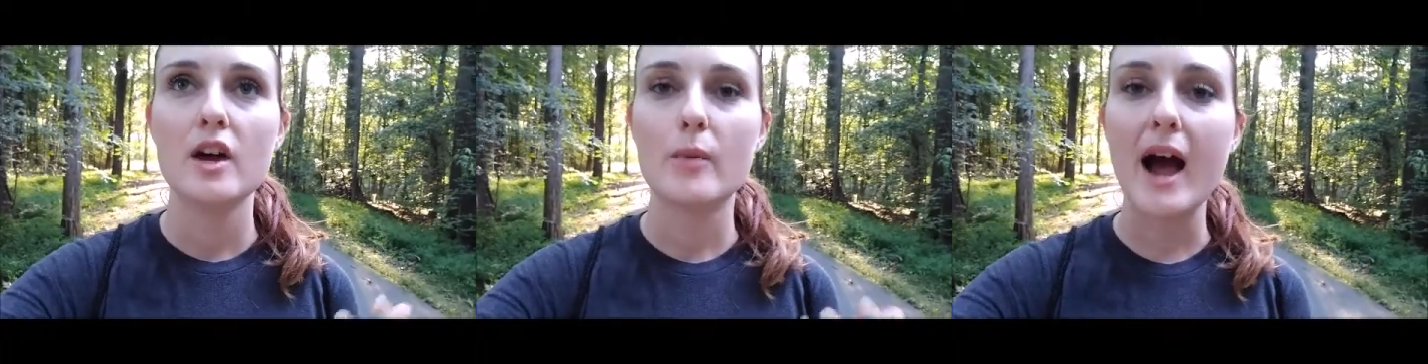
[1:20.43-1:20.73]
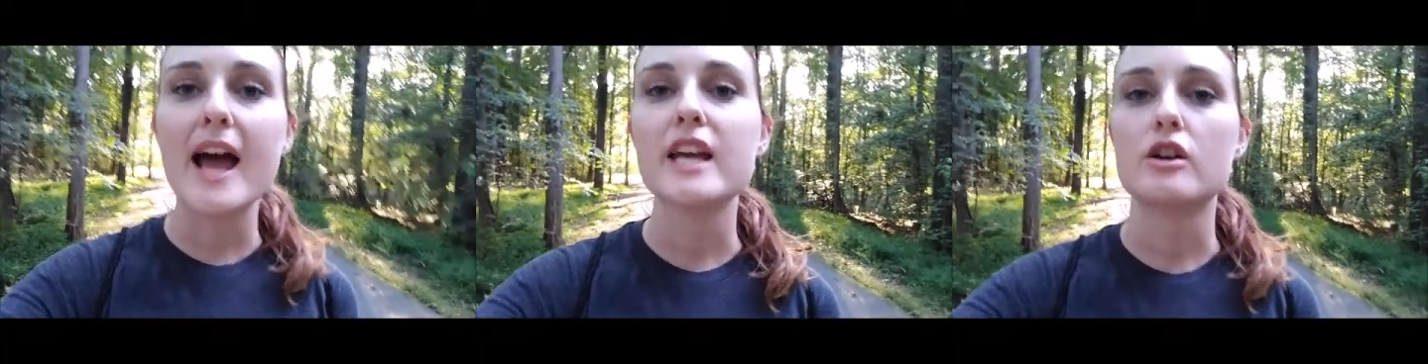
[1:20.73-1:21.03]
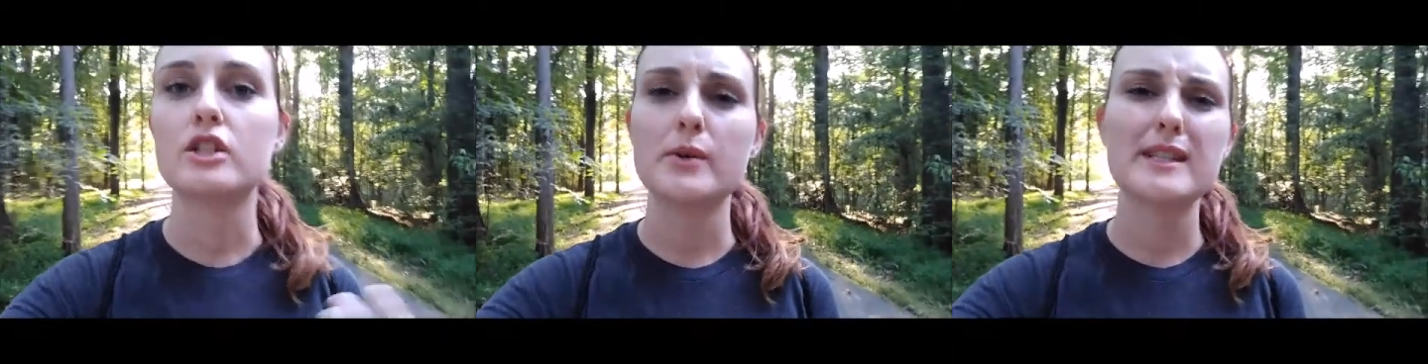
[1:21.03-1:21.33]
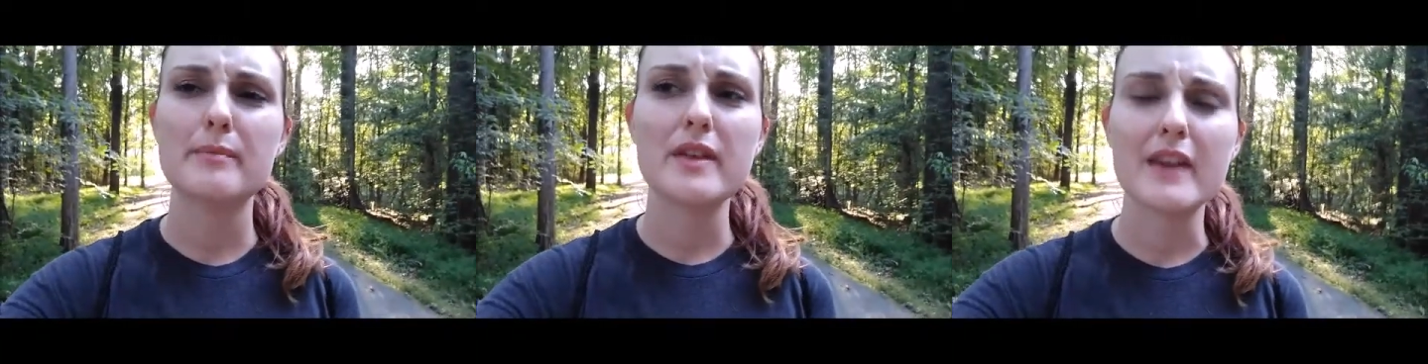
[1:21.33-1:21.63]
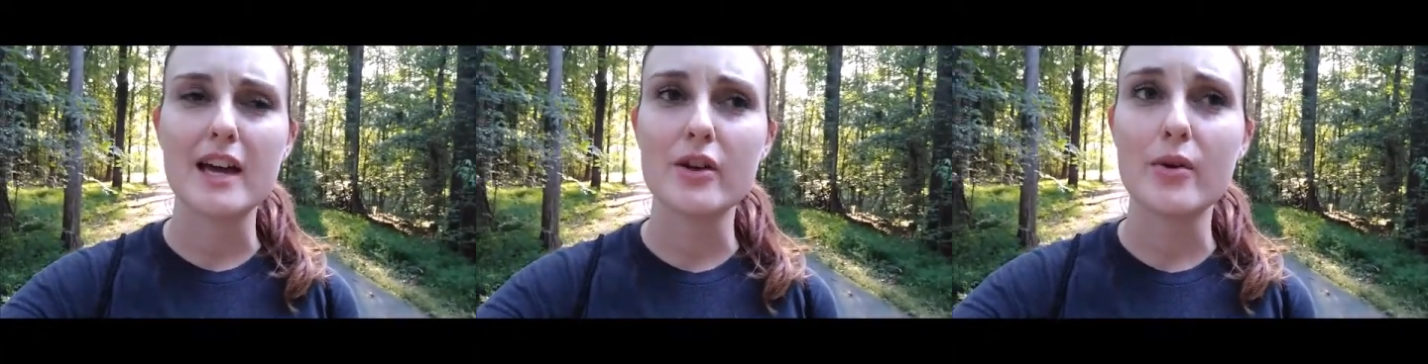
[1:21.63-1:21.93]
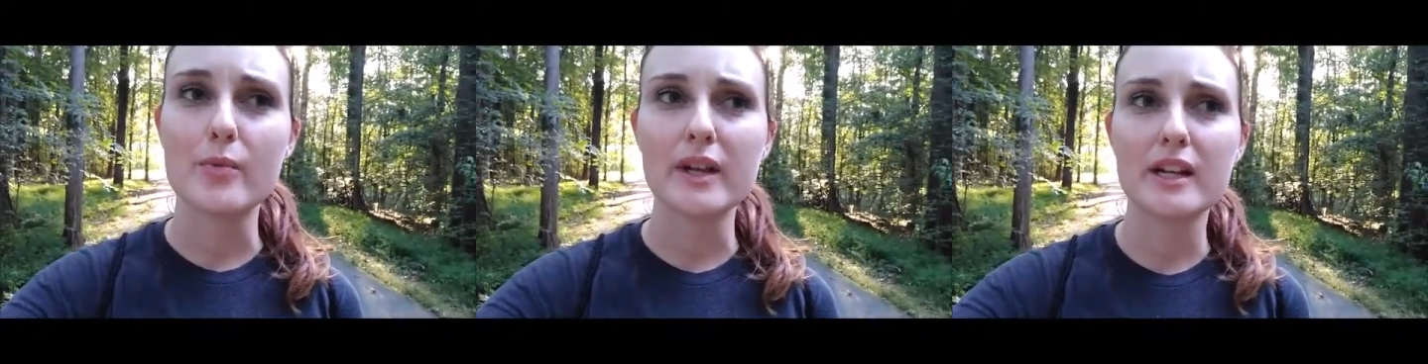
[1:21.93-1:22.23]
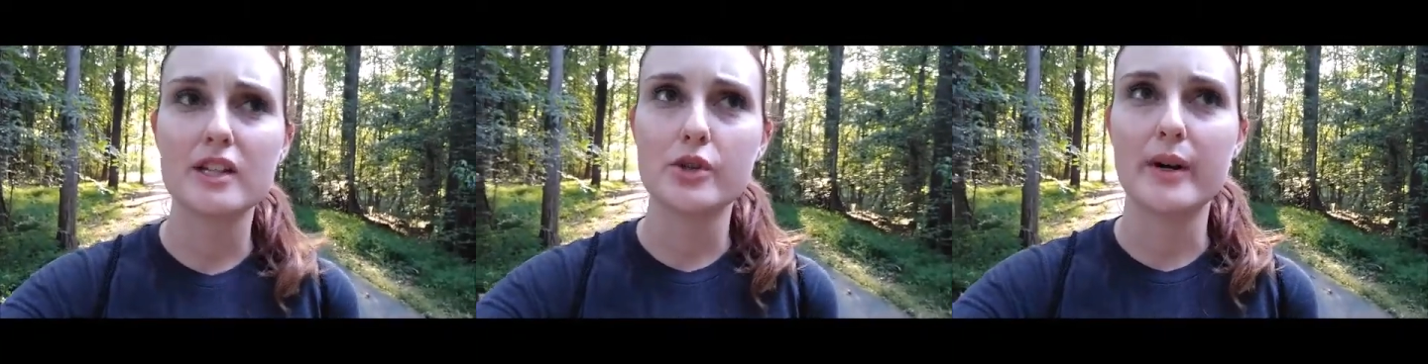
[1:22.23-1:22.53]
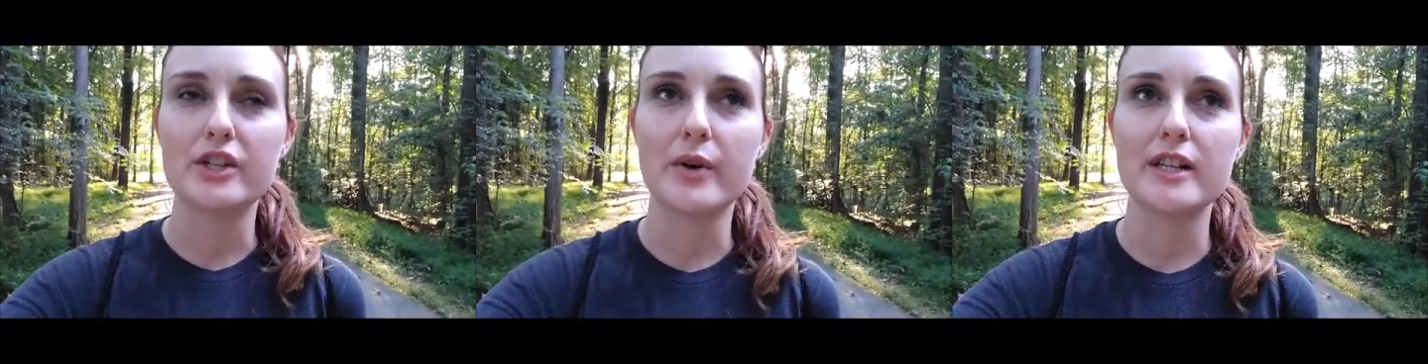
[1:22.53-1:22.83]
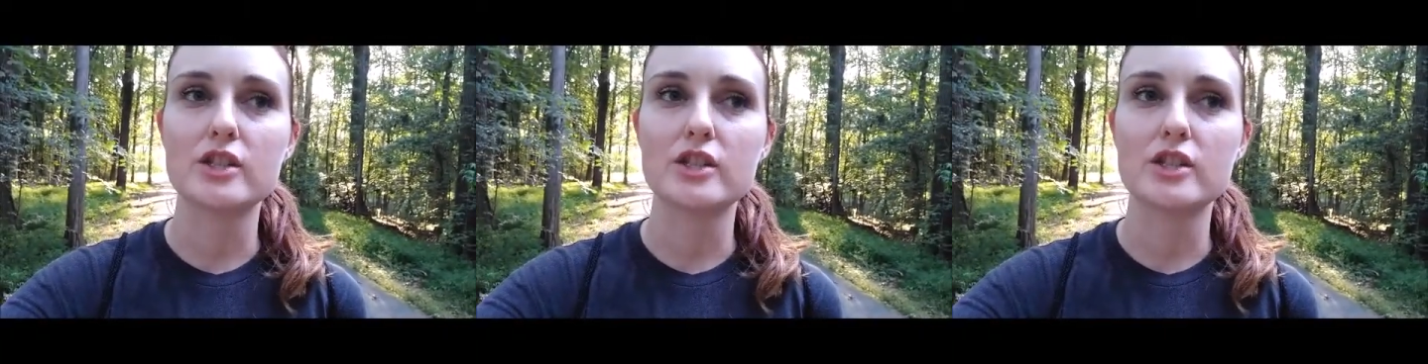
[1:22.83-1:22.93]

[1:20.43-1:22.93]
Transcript: riding or doing something that you really enjoy doing,